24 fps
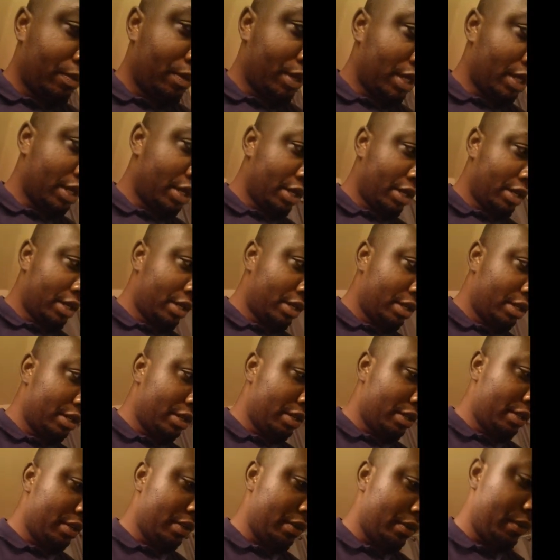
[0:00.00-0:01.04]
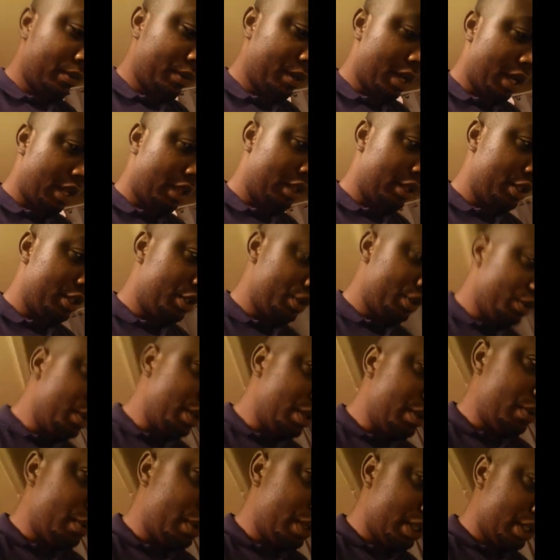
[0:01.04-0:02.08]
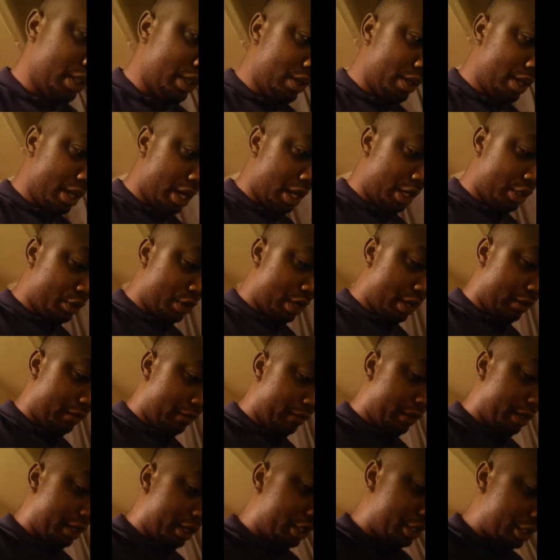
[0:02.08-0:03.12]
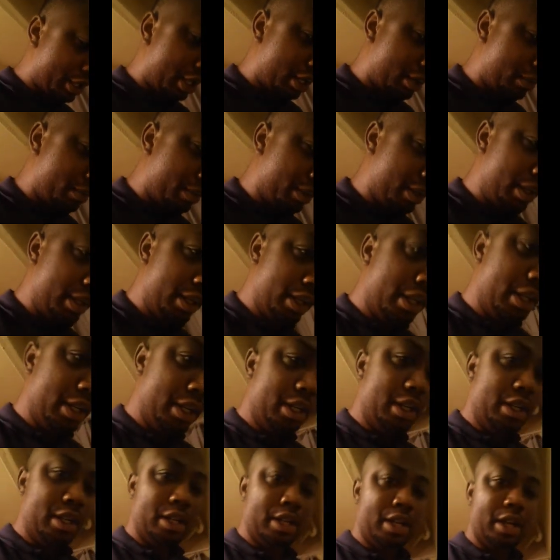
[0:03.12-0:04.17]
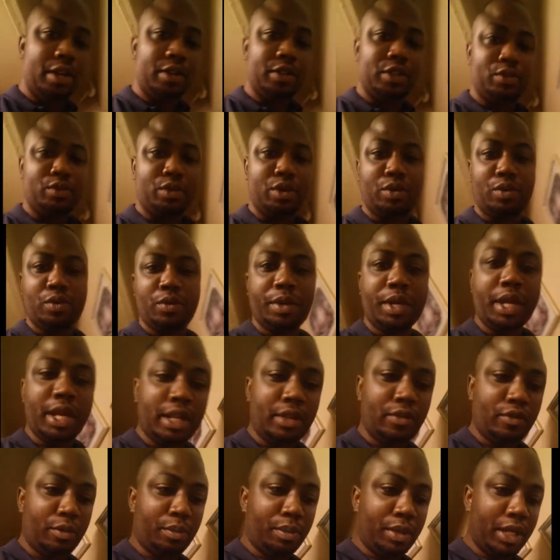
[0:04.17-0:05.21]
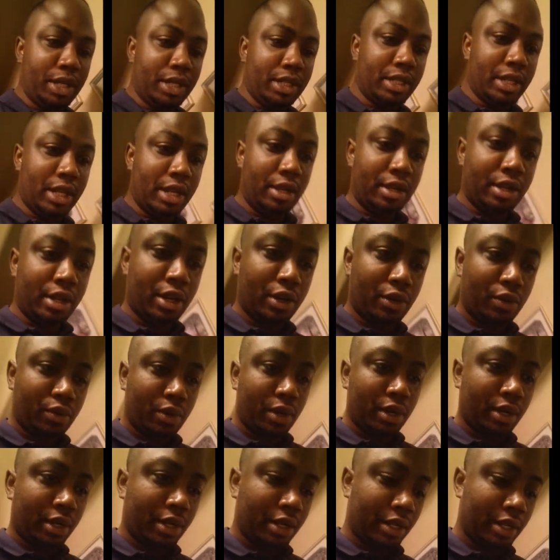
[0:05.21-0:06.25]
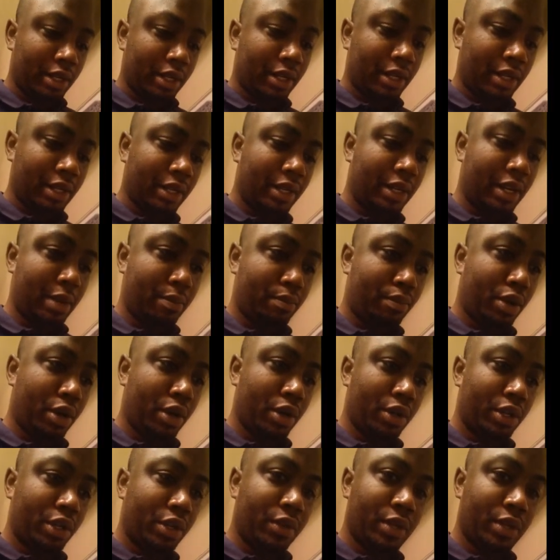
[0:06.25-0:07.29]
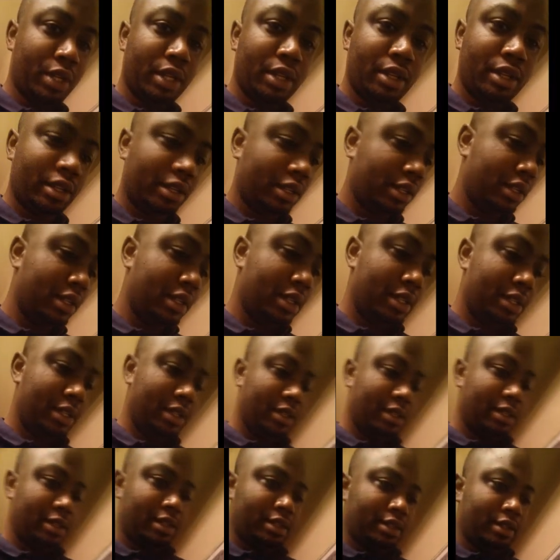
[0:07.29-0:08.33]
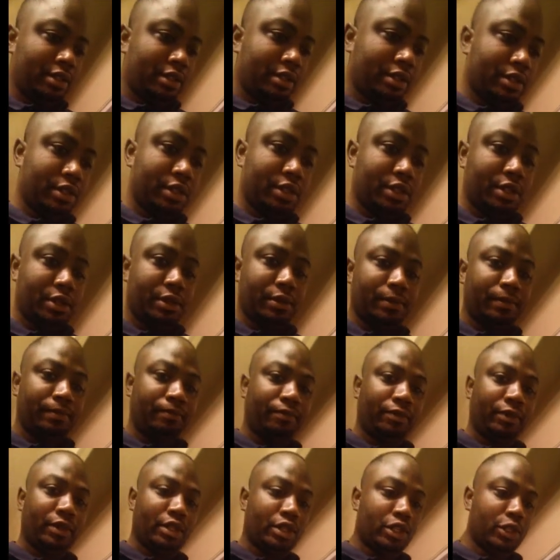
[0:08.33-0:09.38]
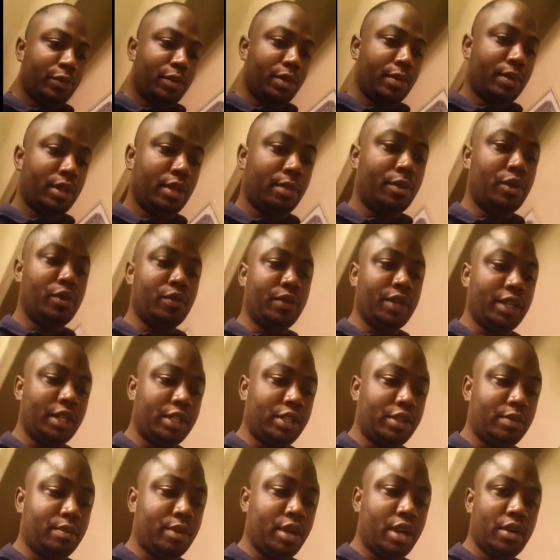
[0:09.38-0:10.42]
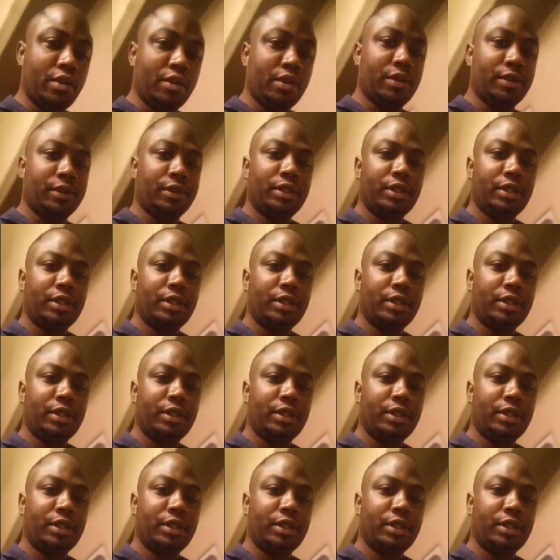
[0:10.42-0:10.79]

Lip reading: But got this unit. We still got to try to finish up. That was the one where we had to replace that ductwork, that burn unit. So those people are moving in tomorrow.